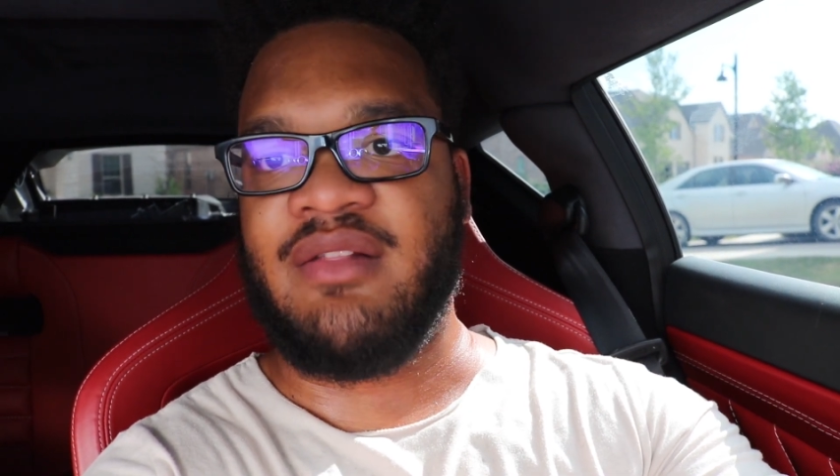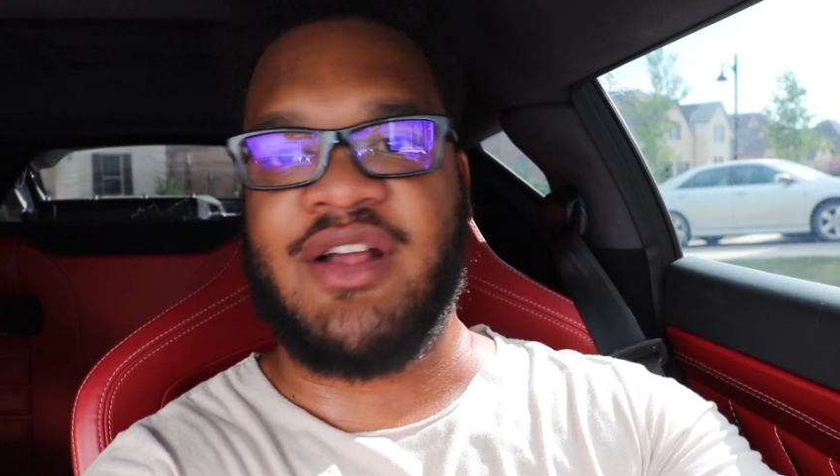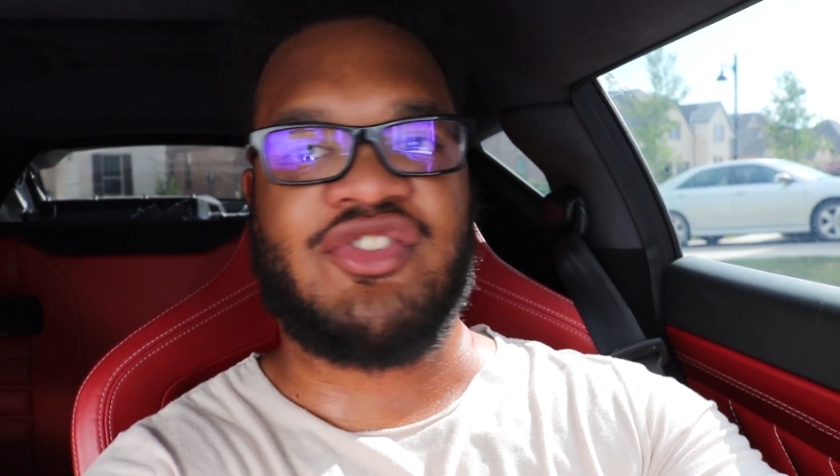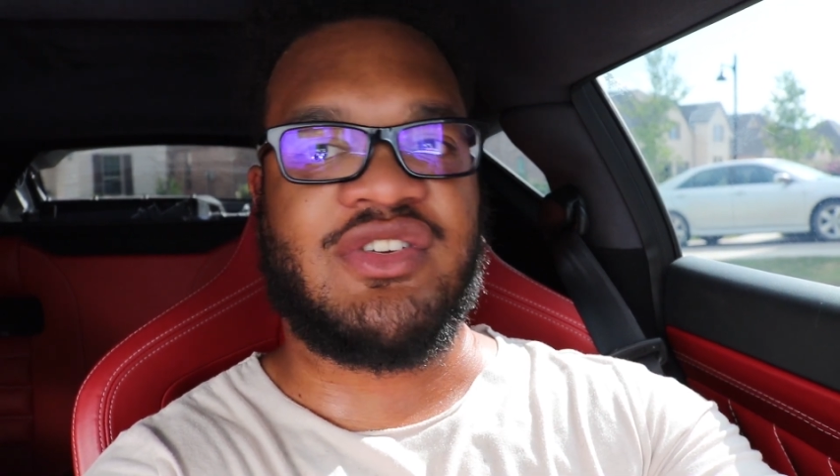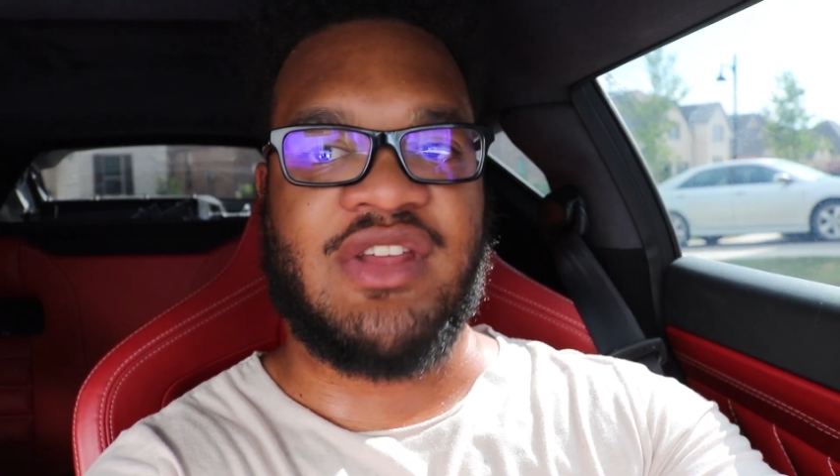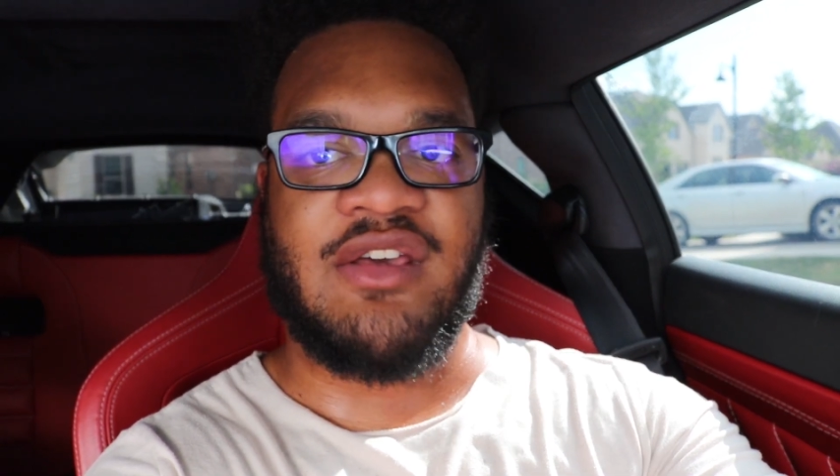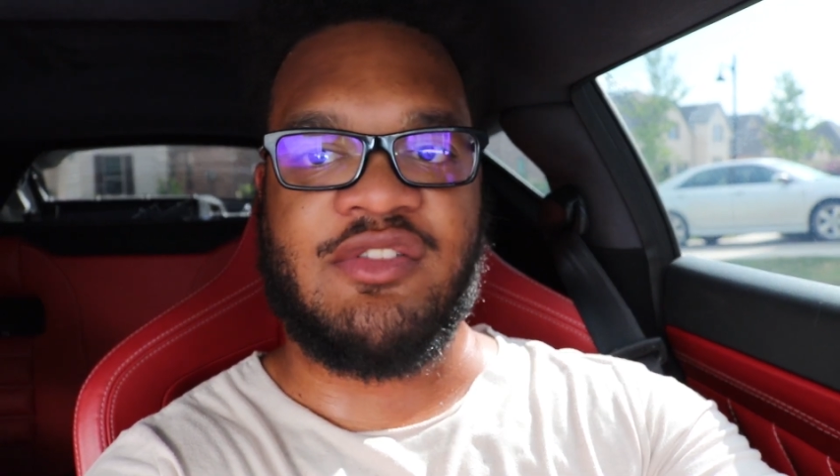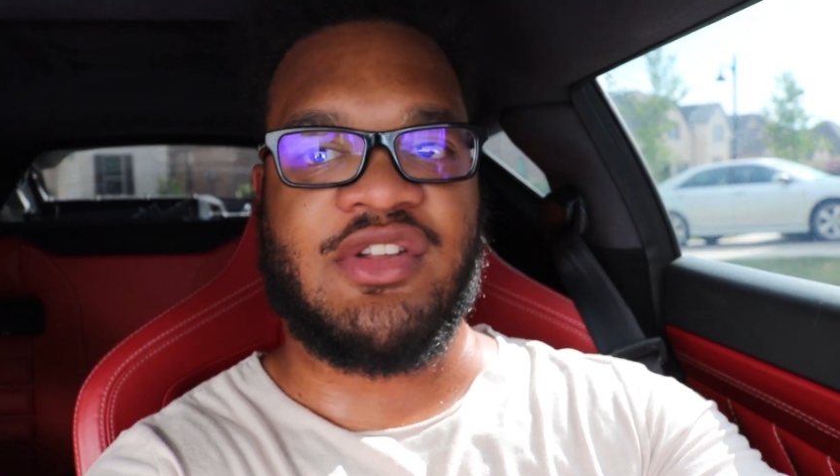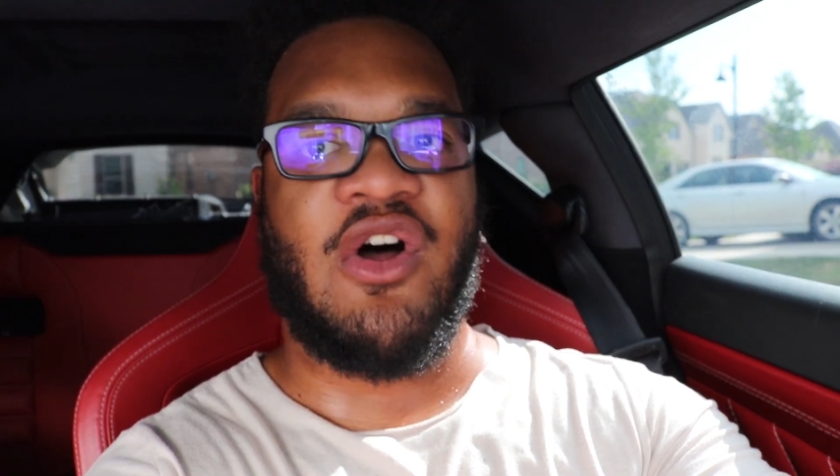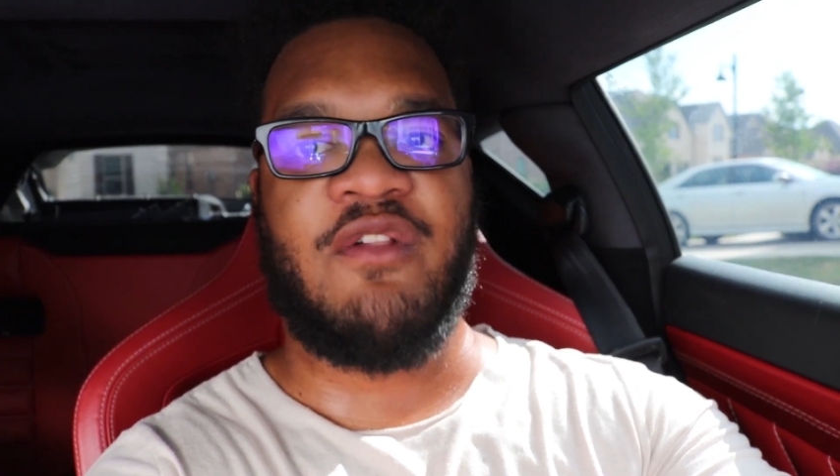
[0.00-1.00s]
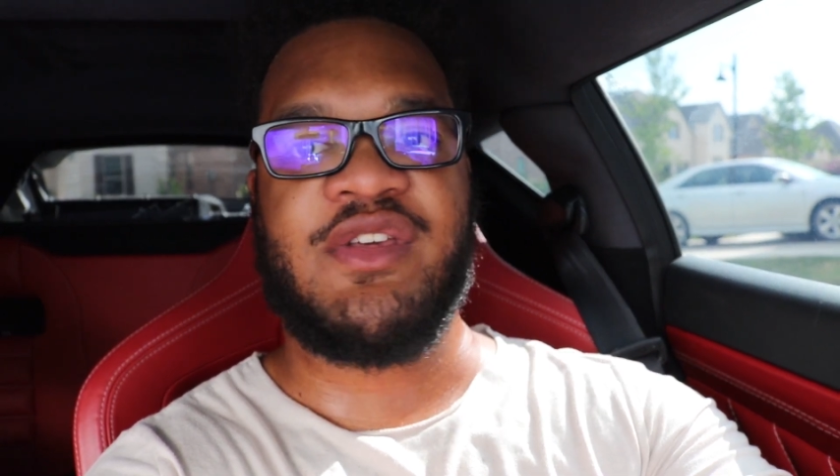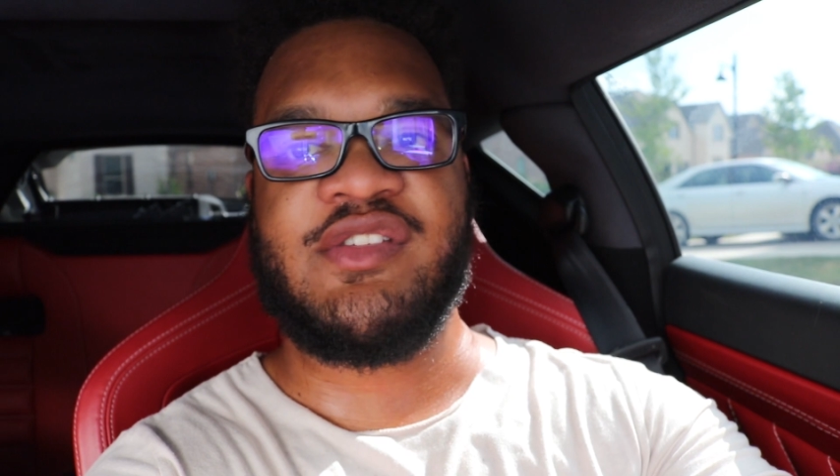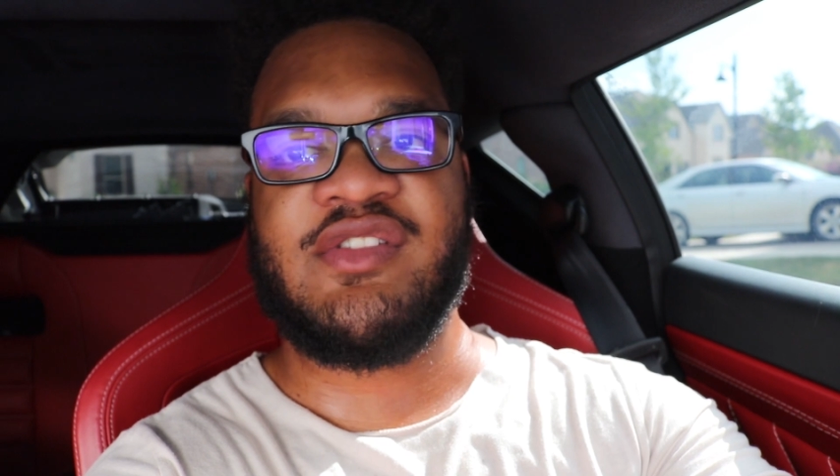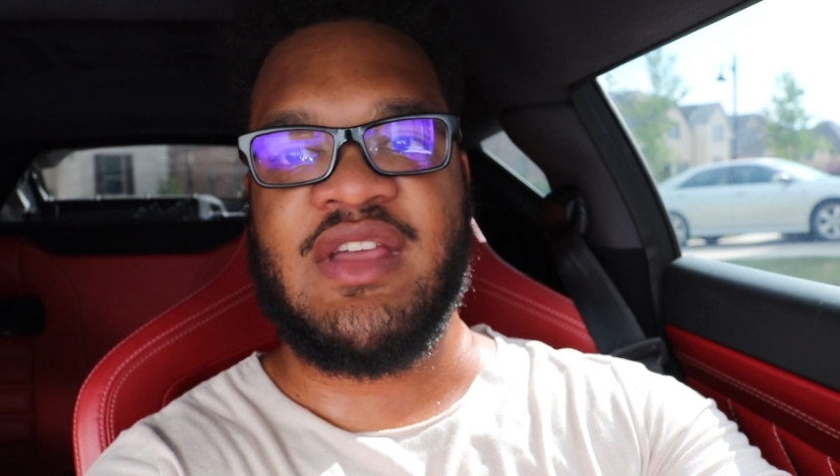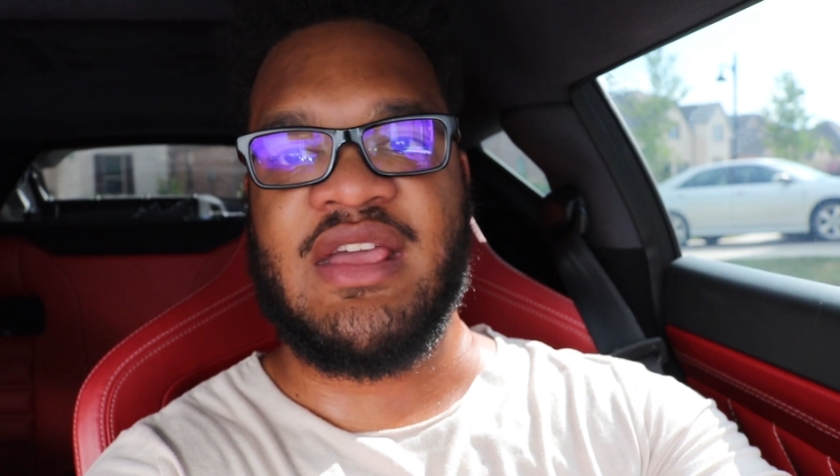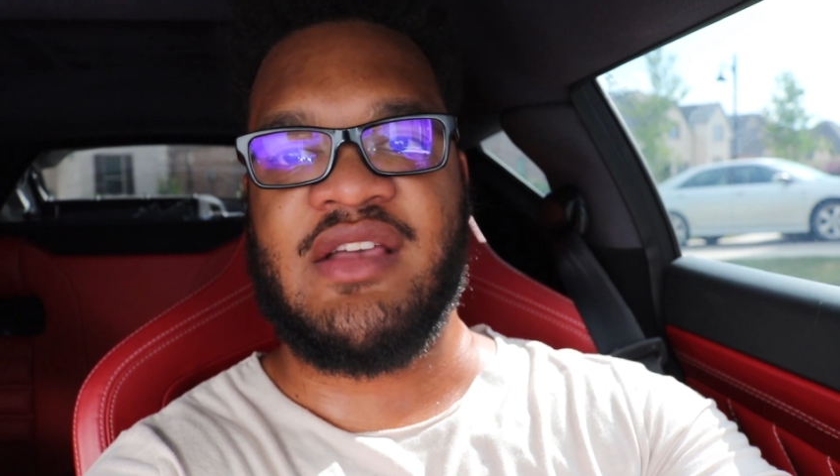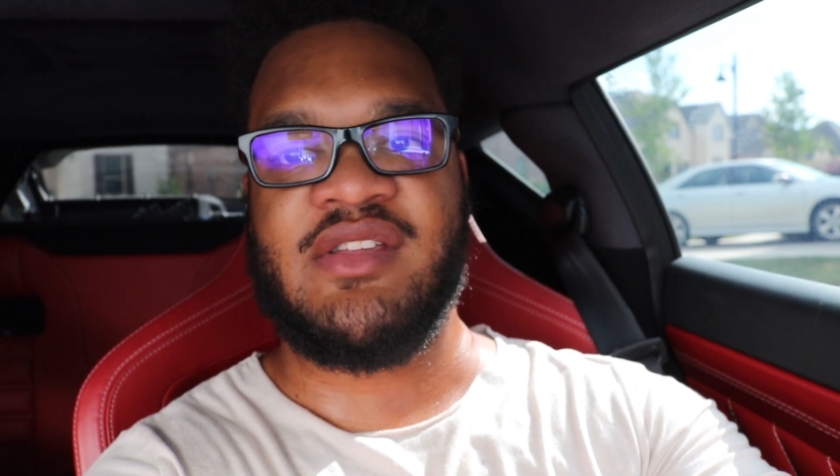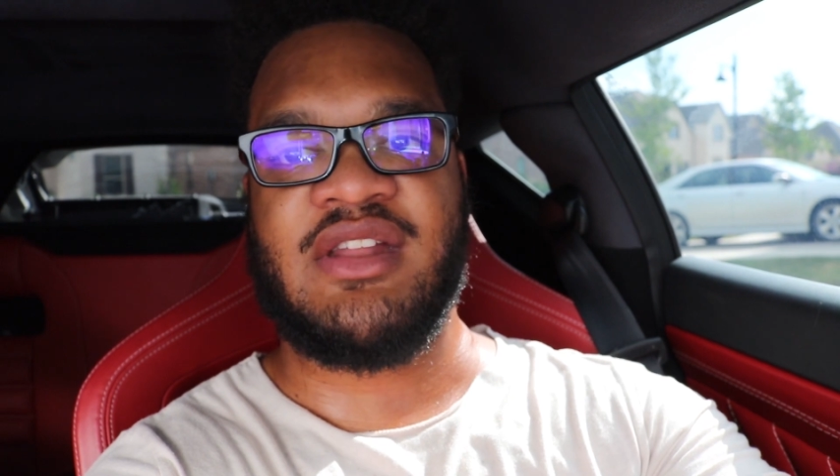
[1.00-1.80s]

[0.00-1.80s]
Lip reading: electric diffs, and all these things.